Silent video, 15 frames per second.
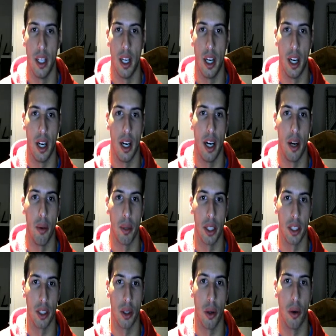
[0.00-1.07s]
We're gonna
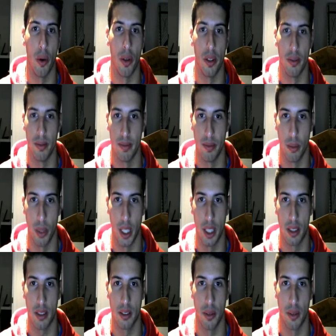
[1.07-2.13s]
go,
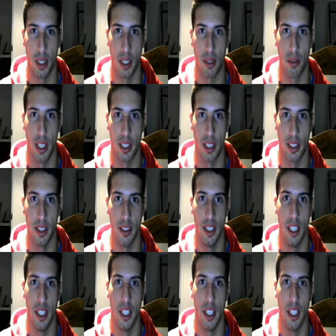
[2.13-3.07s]
wait, right here.